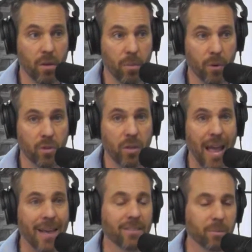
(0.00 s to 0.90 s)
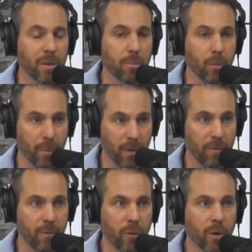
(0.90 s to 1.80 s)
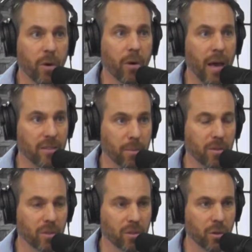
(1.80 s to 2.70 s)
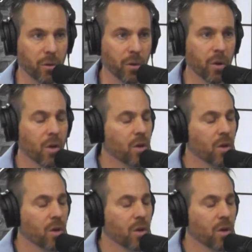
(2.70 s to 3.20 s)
a person has to be prepared for as a business owner.